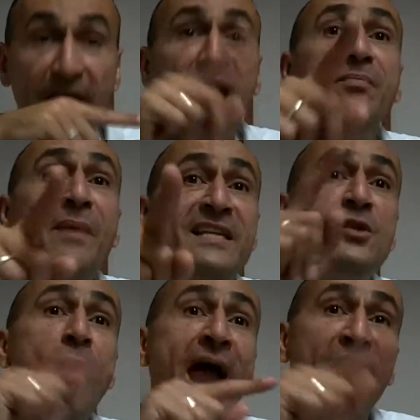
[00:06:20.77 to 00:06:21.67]
It meets
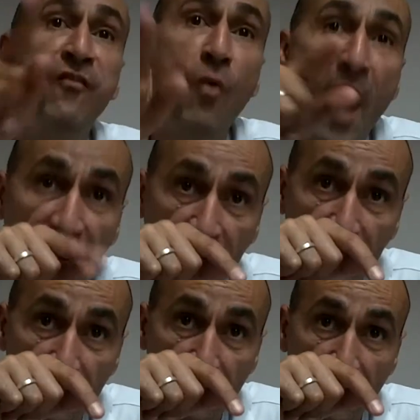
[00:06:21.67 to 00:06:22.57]
you halfway. It
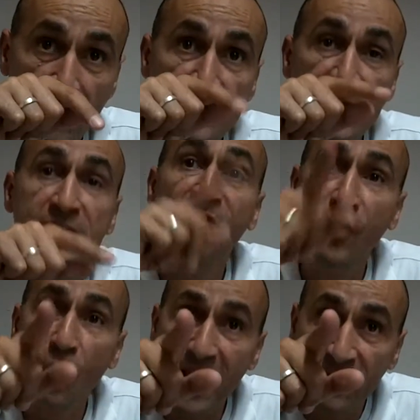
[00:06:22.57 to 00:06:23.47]
says, if
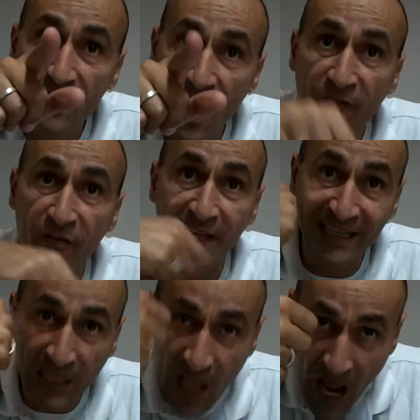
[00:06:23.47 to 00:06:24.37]
you make the effort and
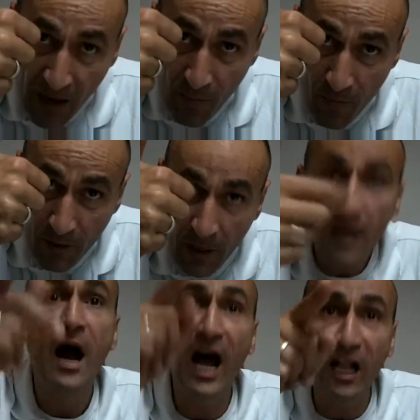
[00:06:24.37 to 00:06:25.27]
climb,
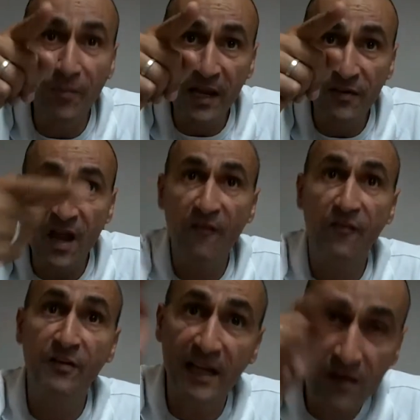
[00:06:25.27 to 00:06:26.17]
I'll make the
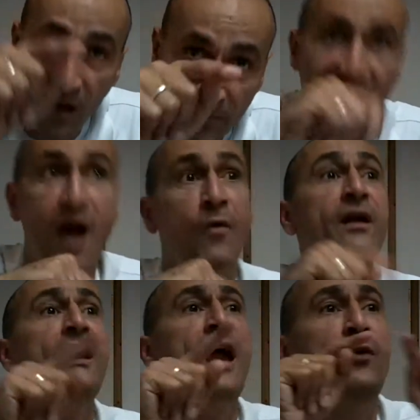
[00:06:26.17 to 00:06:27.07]
effort and come
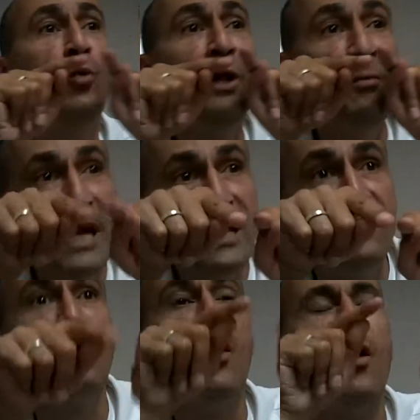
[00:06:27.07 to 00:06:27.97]
down, and we'll
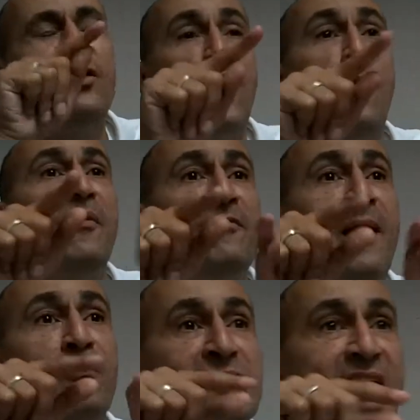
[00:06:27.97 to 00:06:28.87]
meet on top of
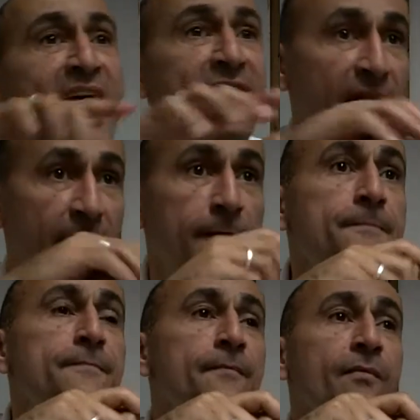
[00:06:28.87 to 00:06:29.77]
Mount Sinai.
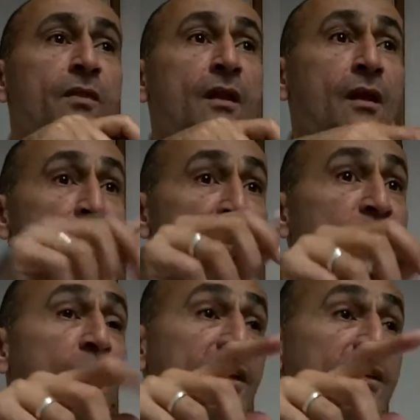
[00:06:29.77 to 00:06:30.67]

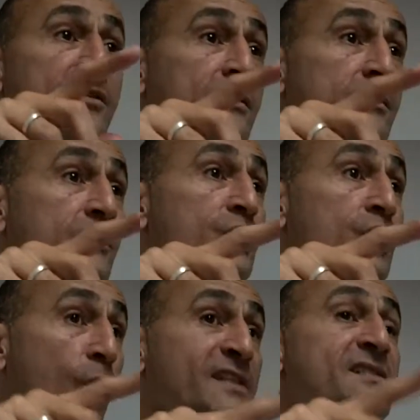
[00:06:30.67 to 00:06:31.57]
Therefore, the
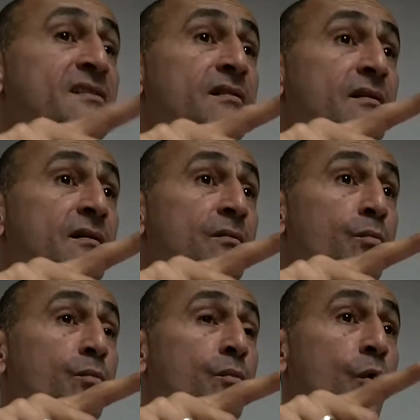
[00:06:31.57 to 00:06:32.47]
tallest
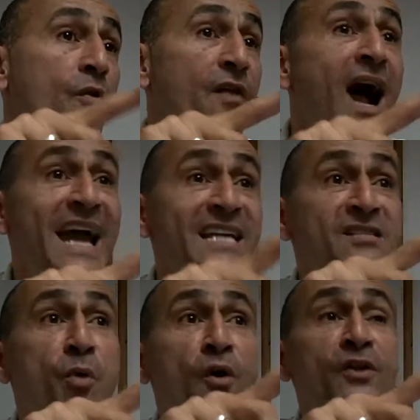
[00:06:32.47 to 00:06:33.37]
or the
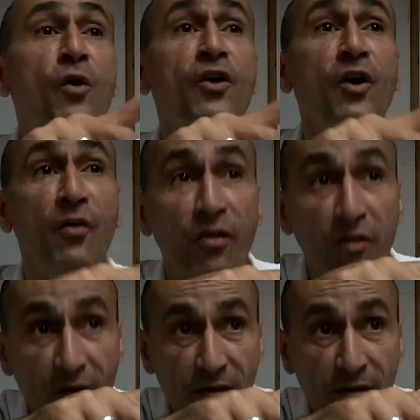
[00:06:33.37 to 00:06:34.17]
highest point on earth,